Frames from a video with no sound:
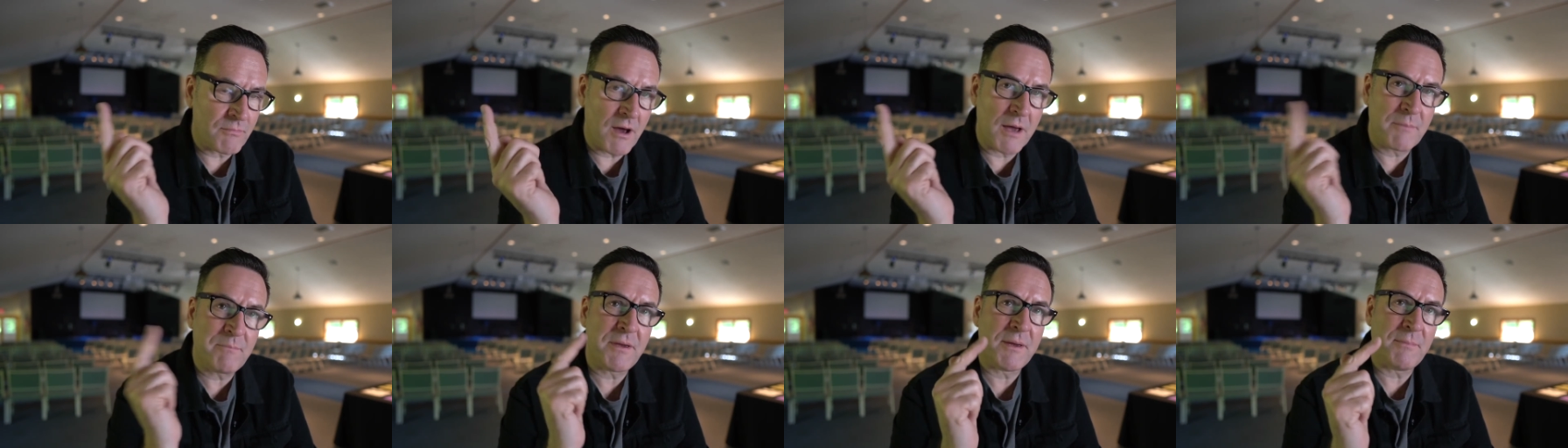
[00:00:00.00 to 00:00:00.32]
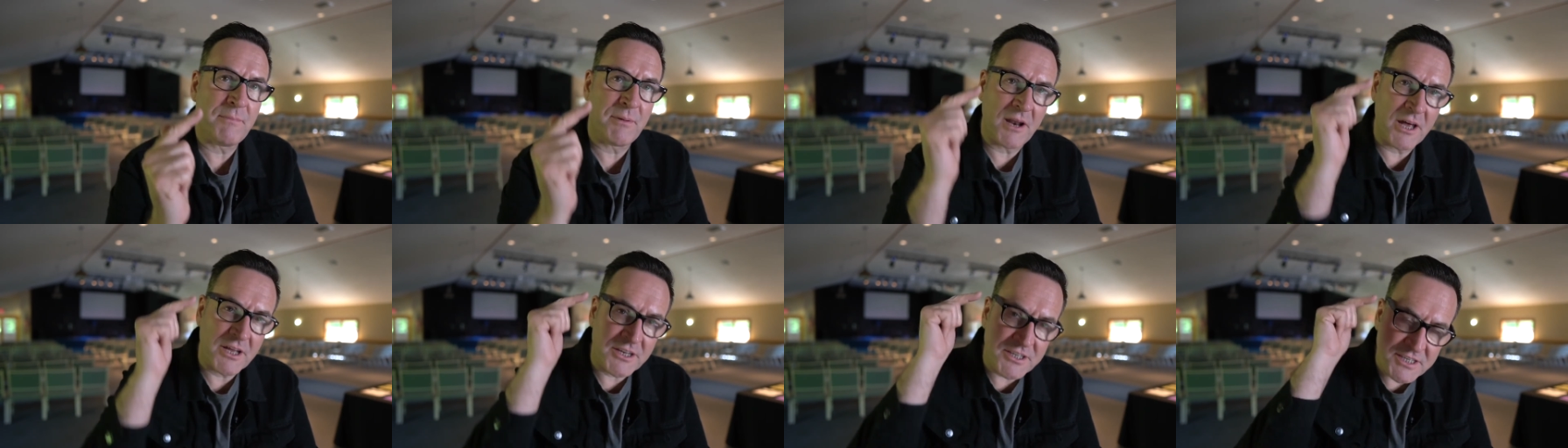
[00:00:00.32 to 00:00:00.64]
My
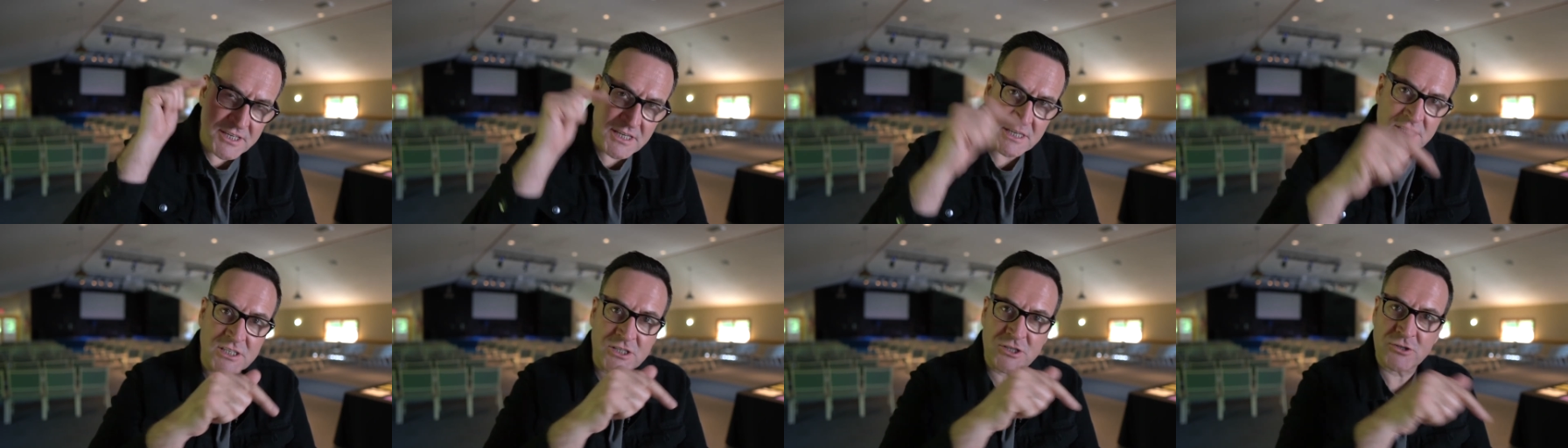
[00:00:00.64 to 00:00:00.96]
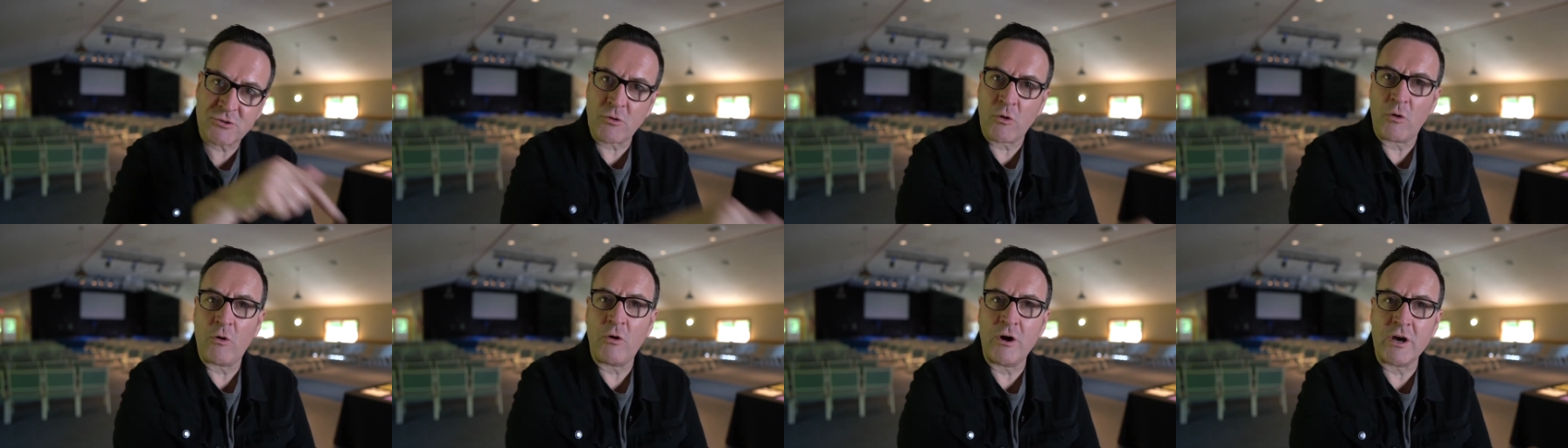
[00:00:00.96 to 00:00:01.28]
people are
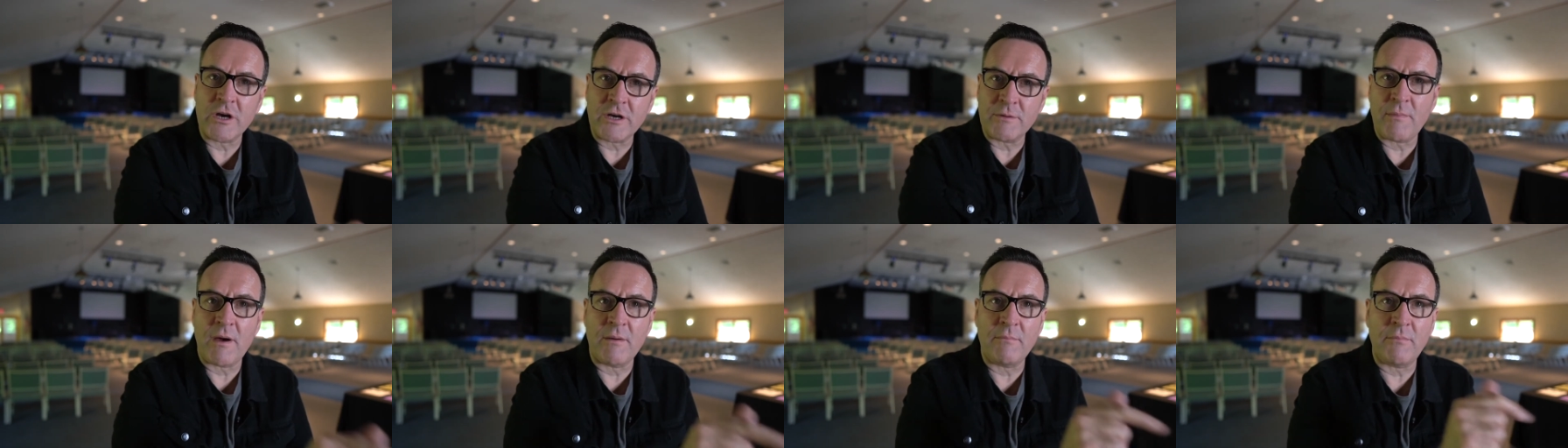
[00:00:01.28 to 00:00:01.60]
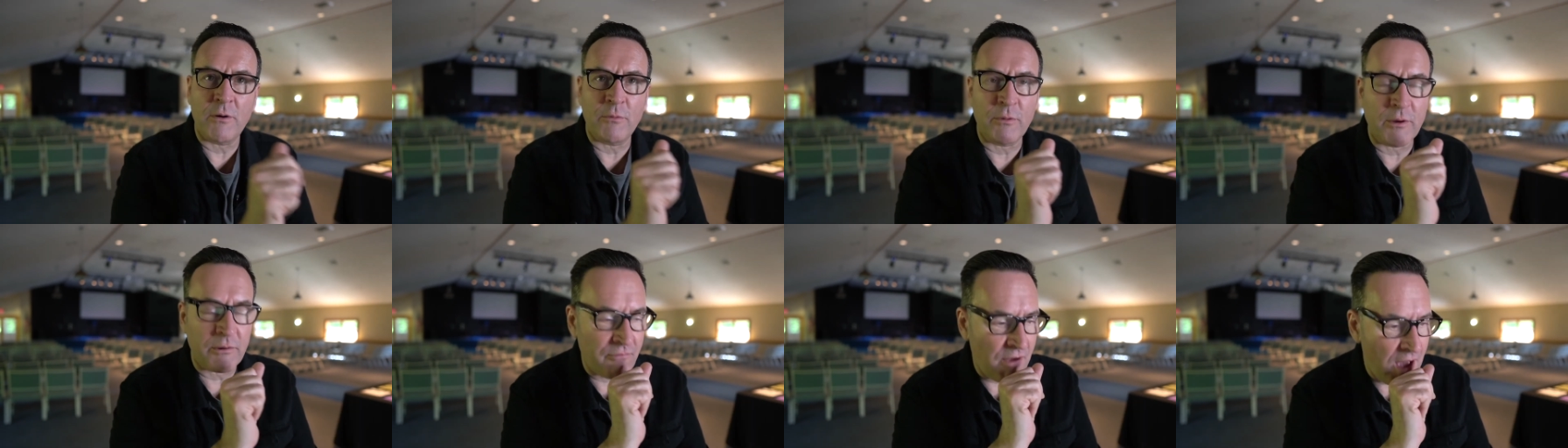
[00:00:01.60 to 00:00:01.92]
destroyed,
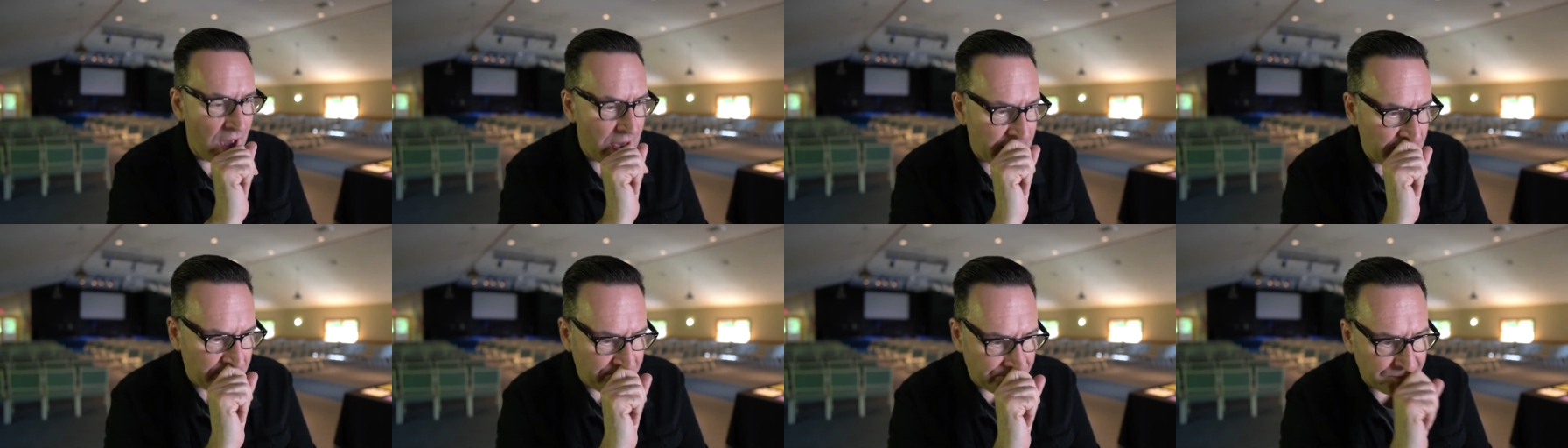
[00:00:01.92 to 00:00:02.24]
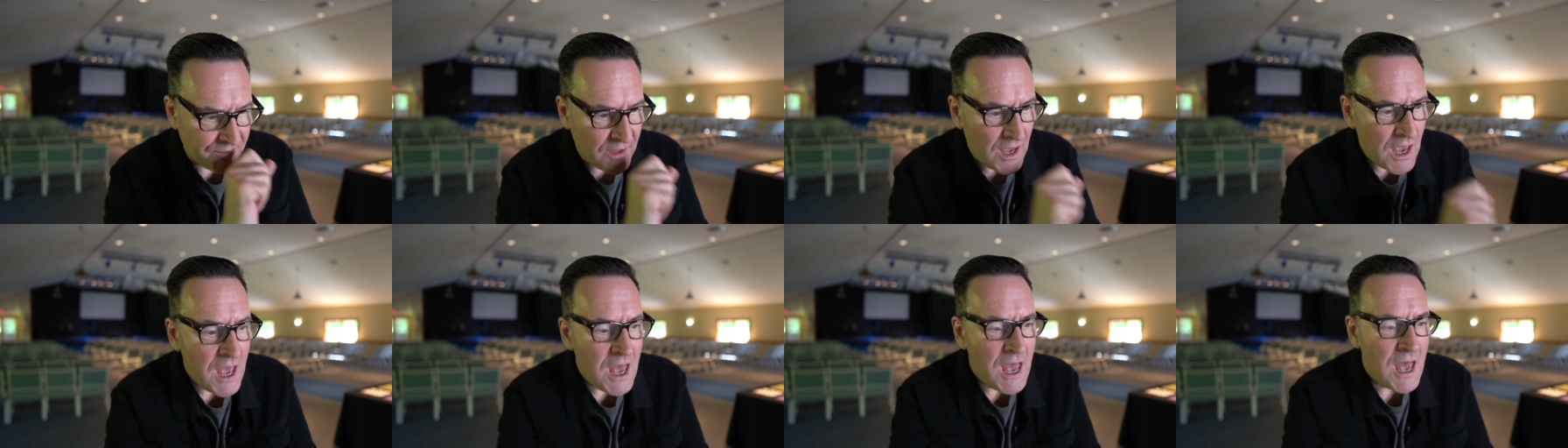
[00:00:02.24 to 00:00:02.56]
remember we read.
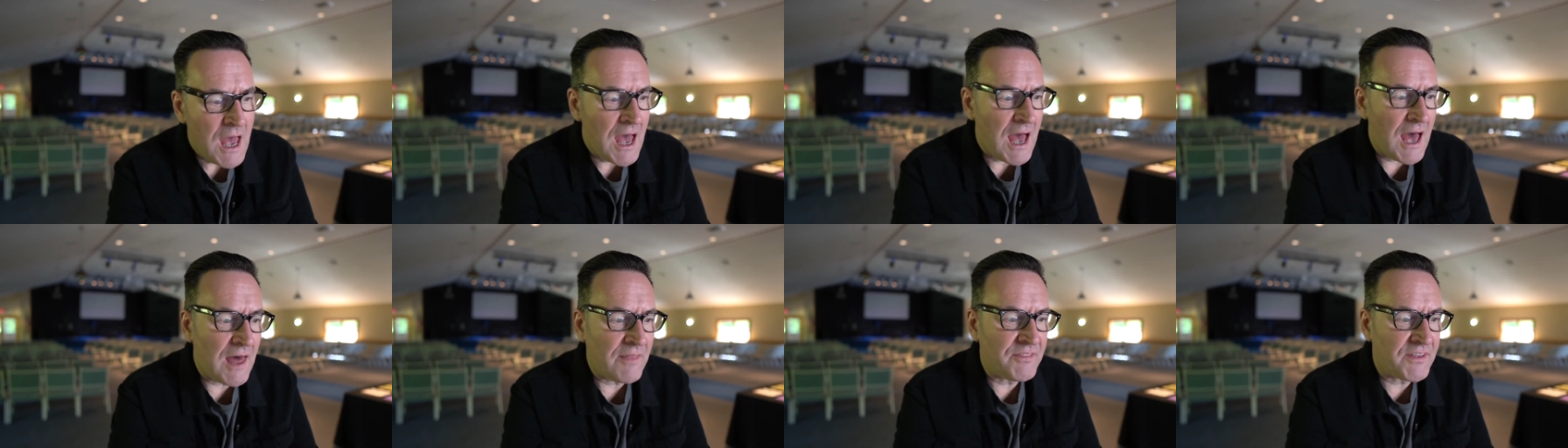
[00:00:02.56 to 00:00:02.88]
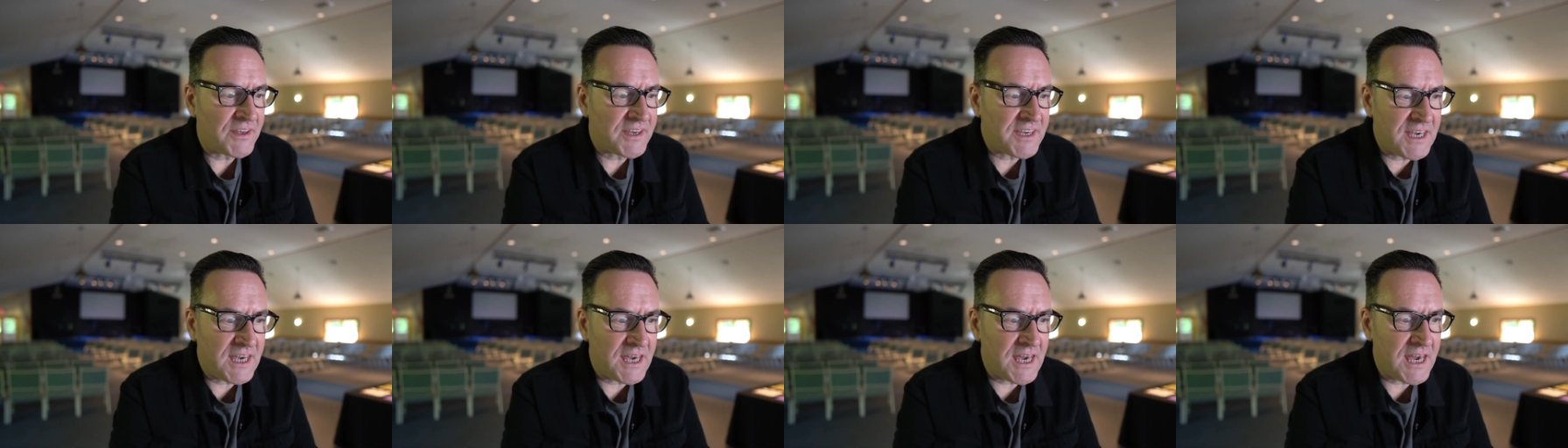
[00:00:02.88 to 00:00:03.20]
And
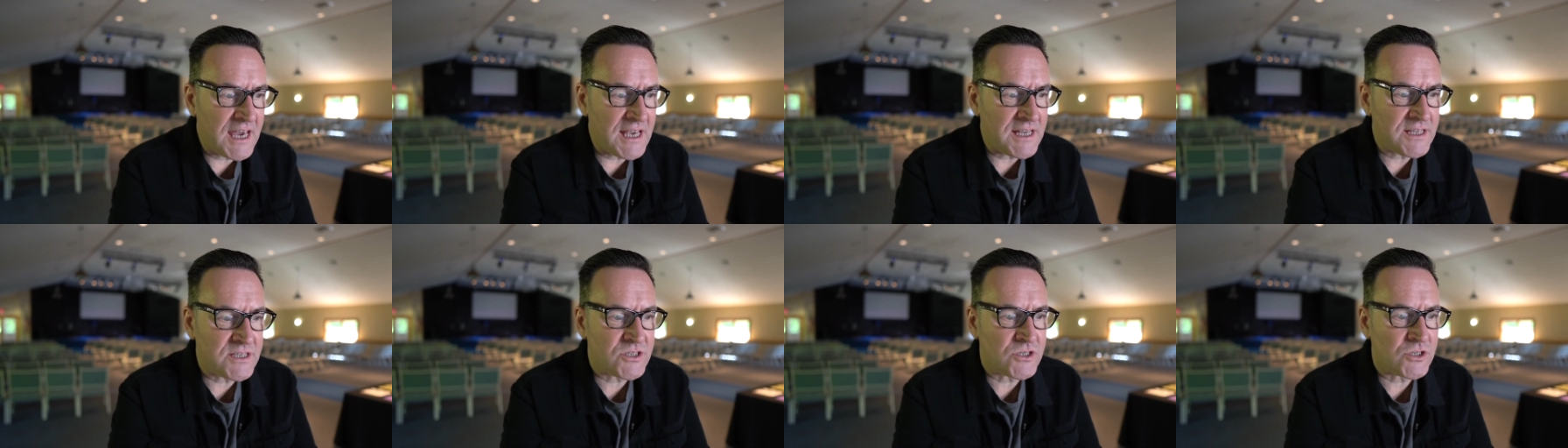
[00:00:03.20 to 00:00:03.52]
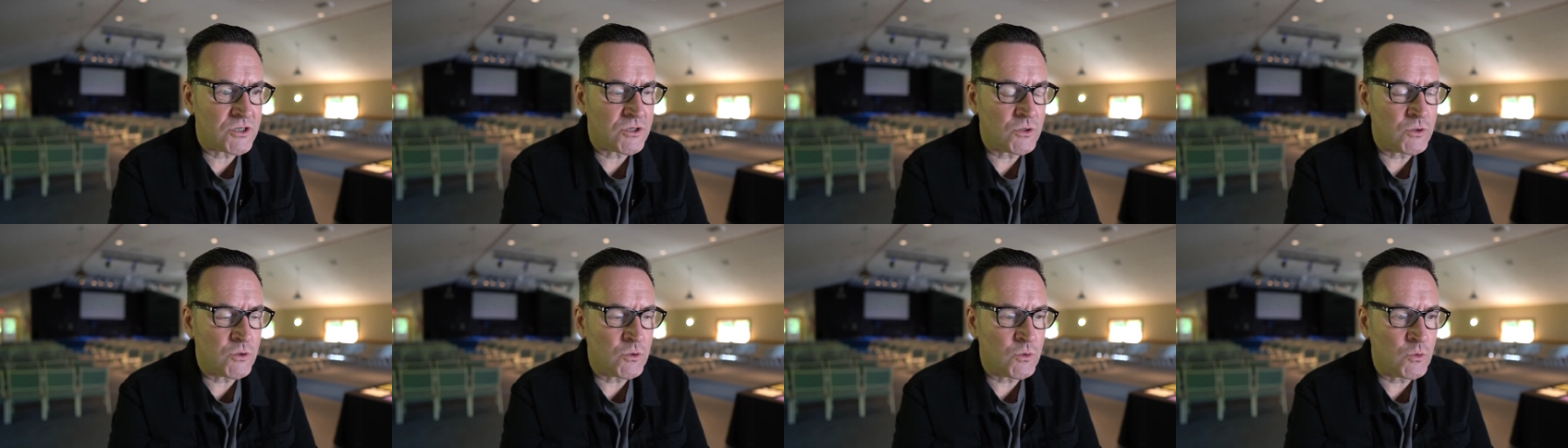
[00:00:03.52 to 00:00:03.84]
the key
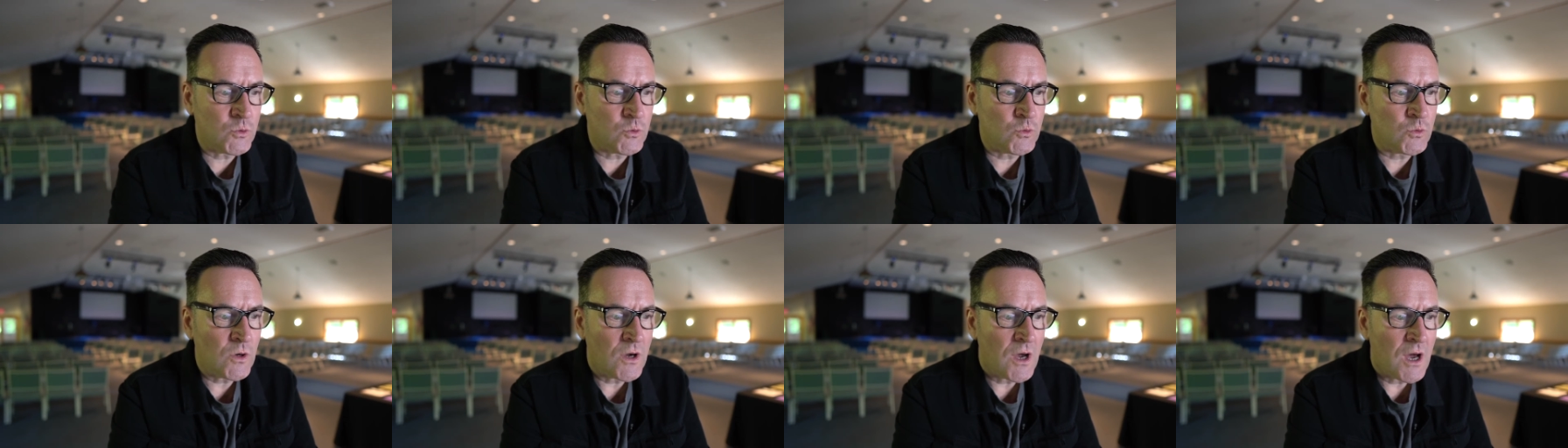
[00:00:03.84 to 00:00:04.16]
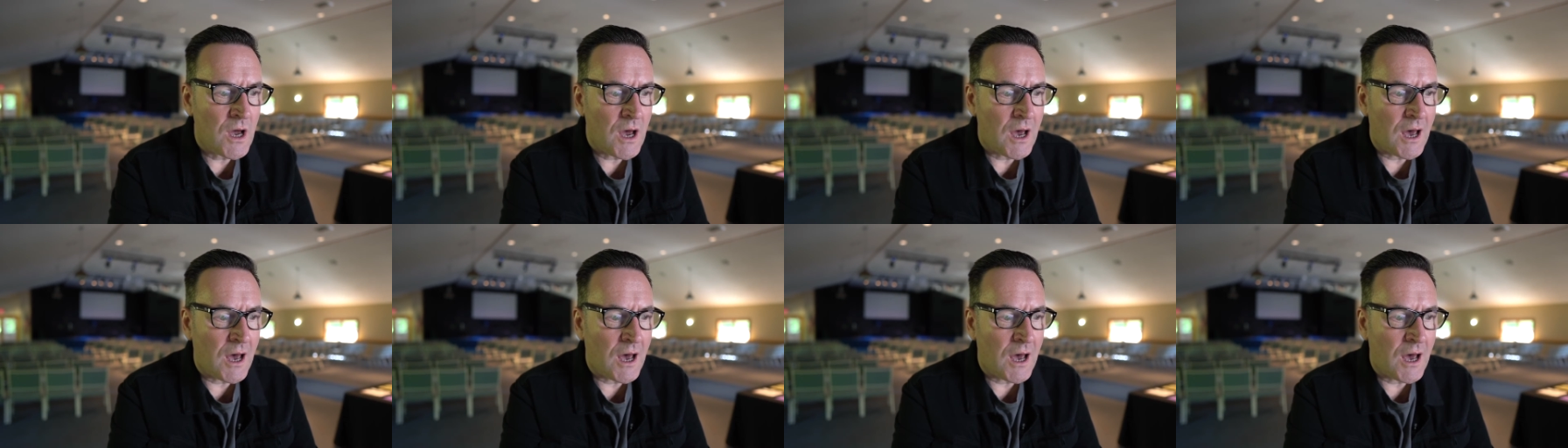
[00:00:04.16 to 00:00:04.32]
to